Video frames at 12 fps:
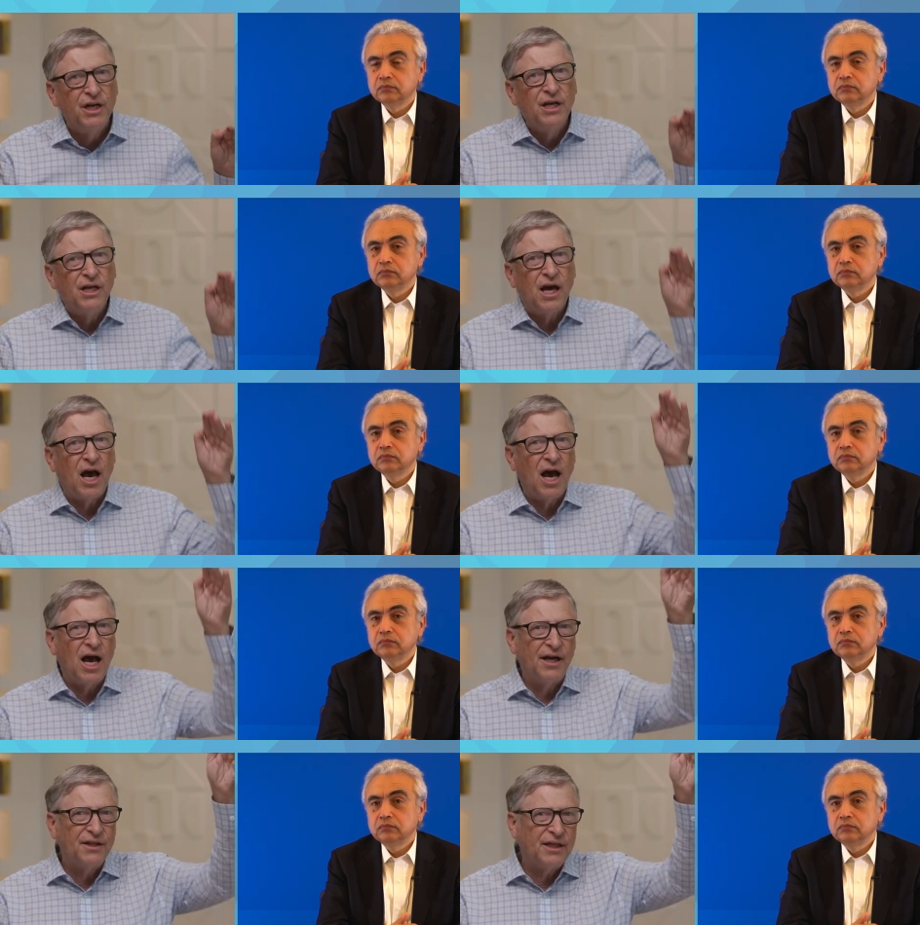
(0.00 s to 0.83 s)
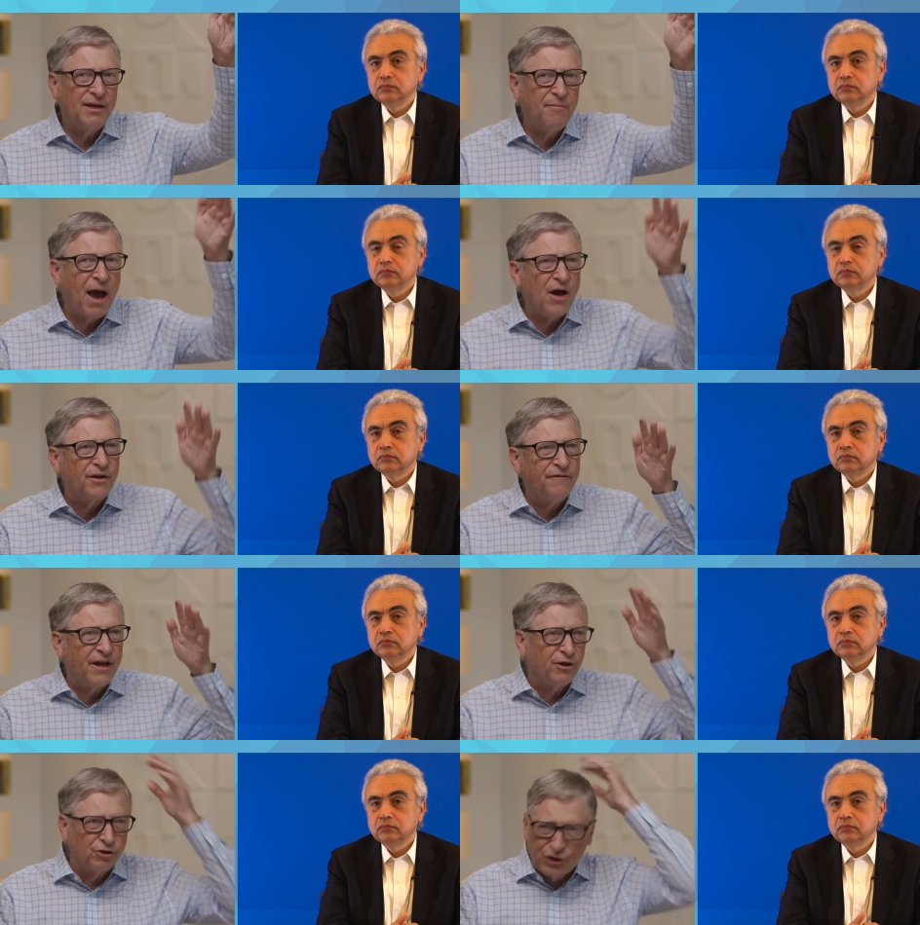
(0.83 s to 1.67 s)
Speaker 1: uh, the amount of
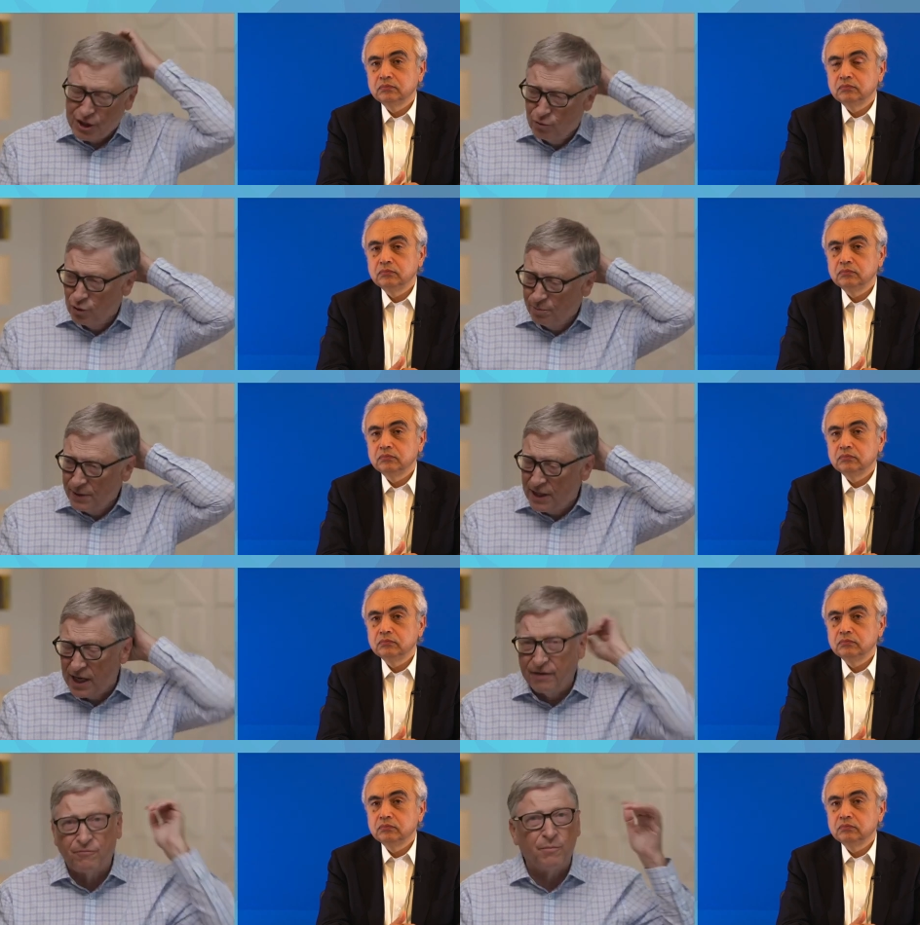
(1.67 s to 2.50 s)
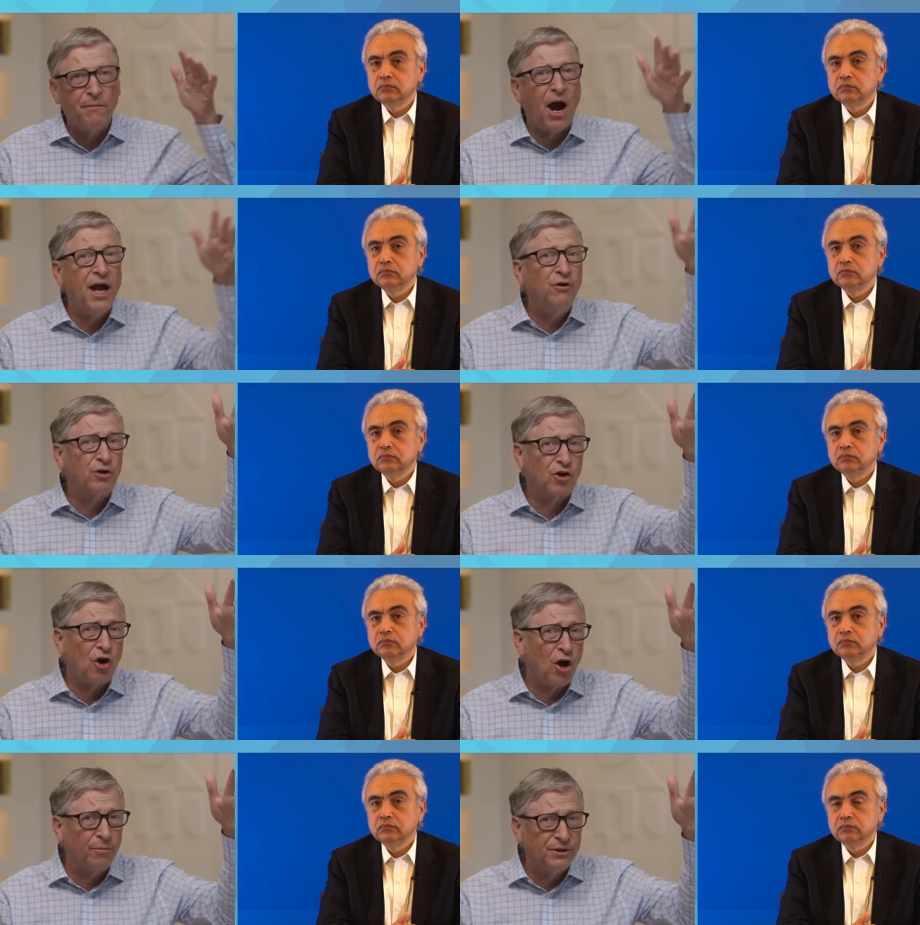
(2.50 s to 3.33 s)
energy we'll be getting from
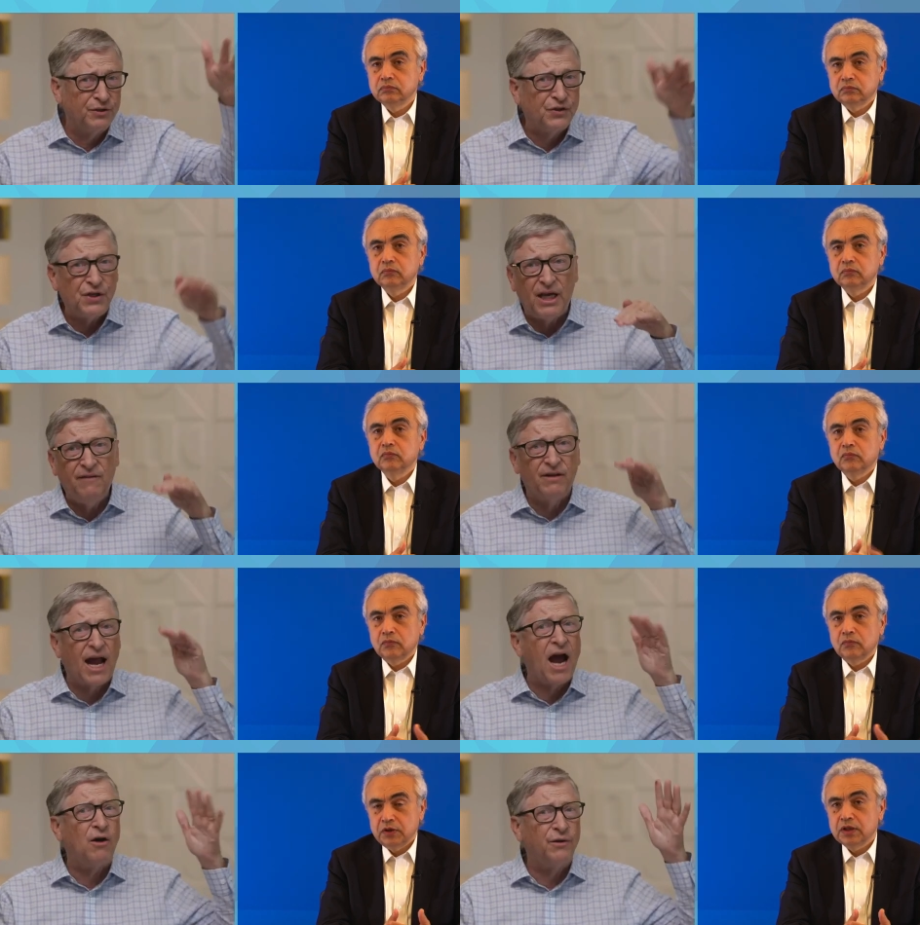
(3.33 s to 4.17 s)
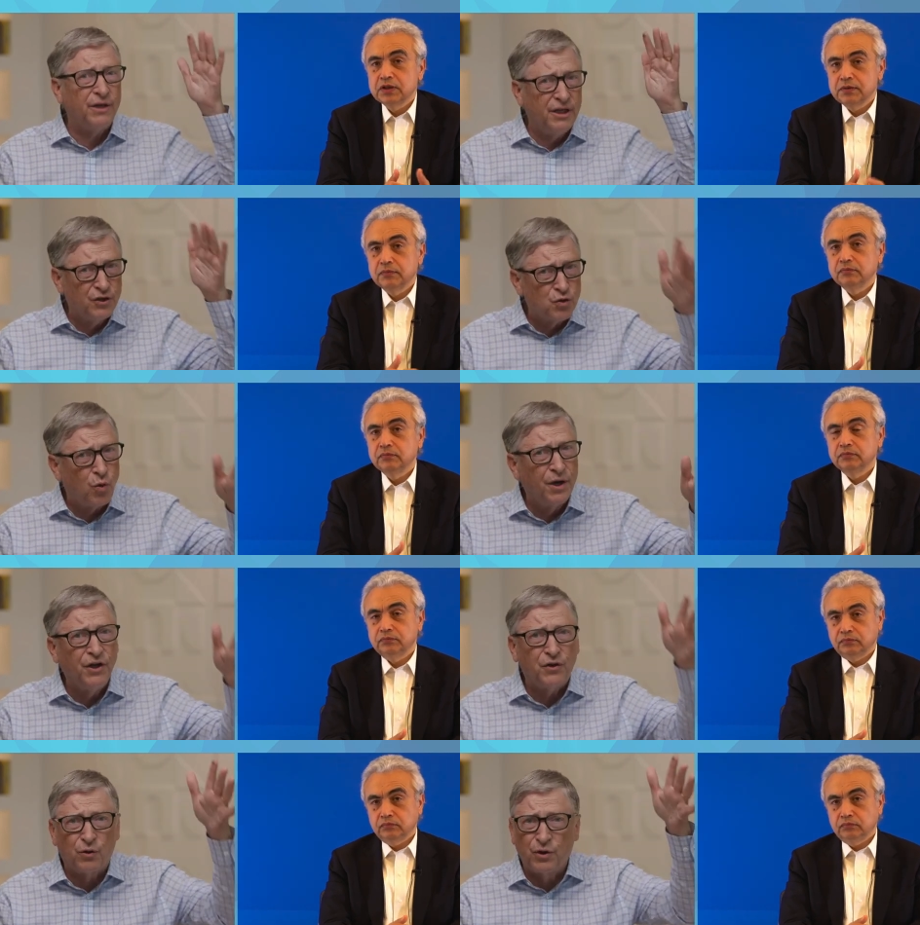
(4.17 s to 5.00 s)
hydrocarbons, even out in
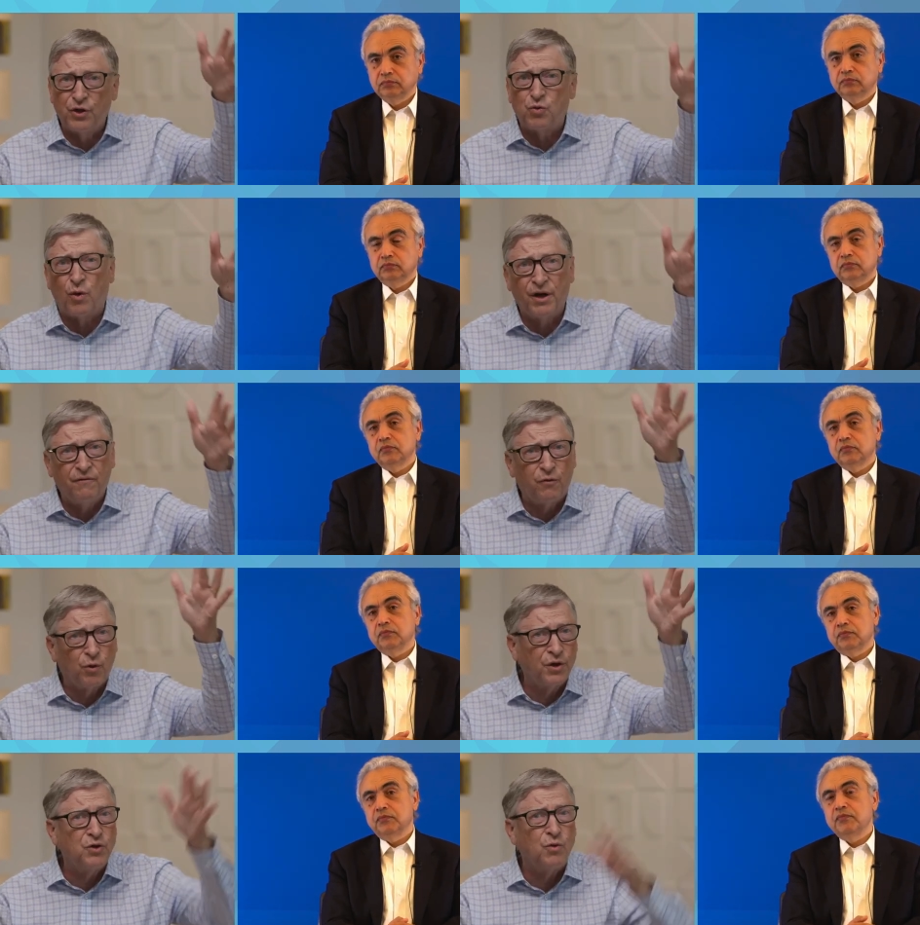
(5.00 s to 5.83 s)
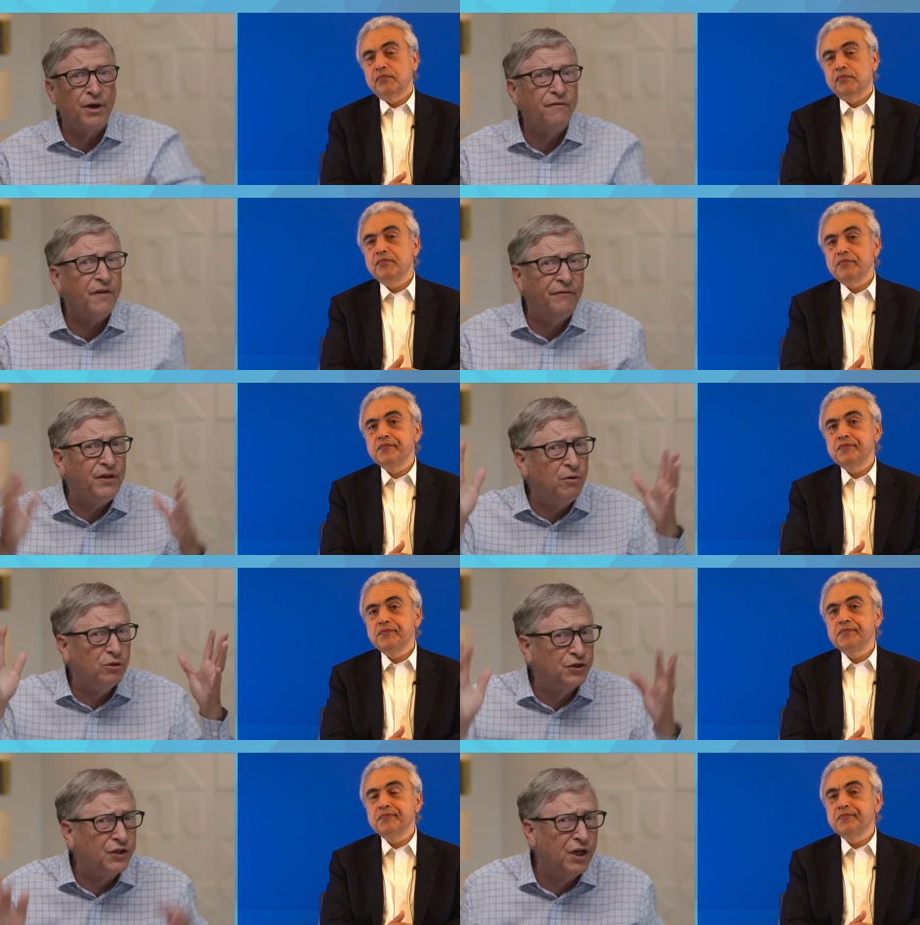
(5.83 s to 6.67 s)
2030, 2040, 2050, will
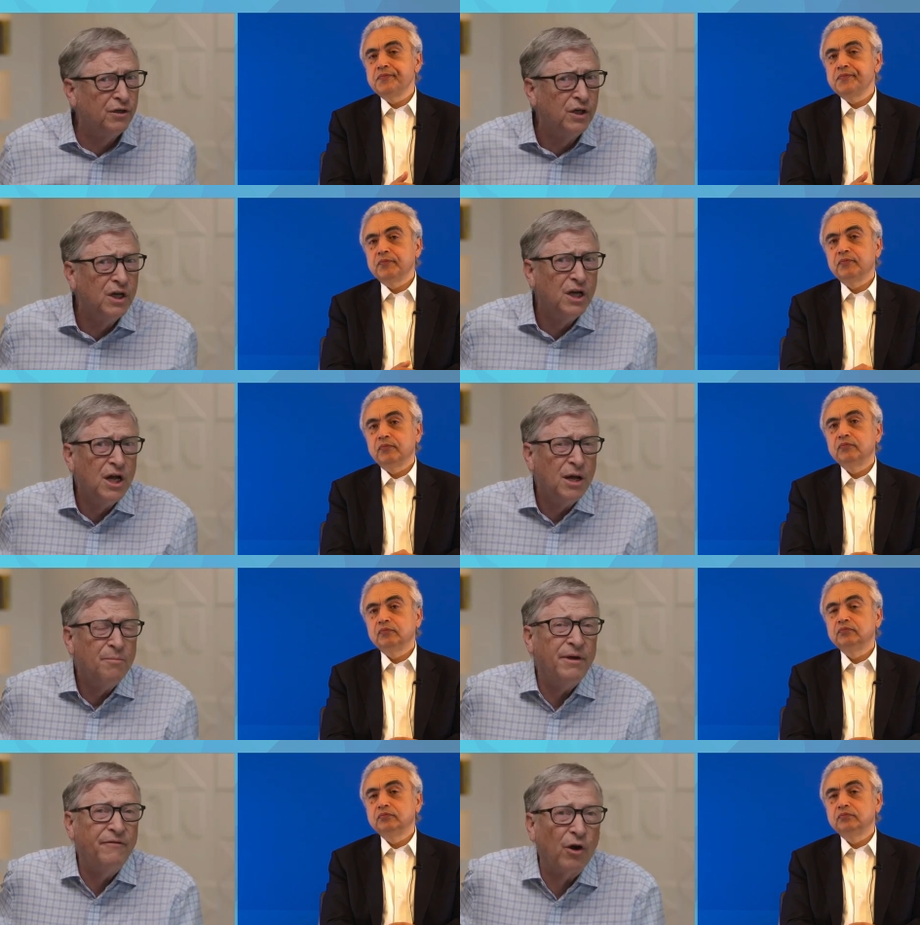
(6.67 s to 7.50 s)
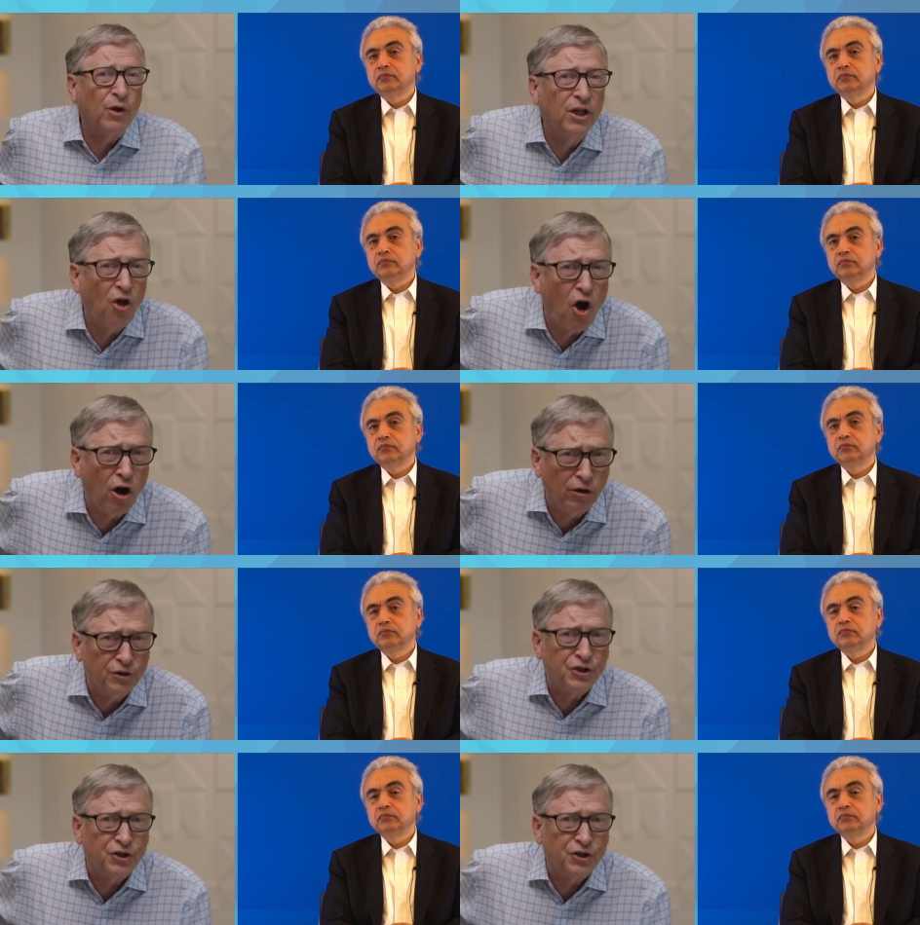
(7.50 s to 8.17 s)
still be very large.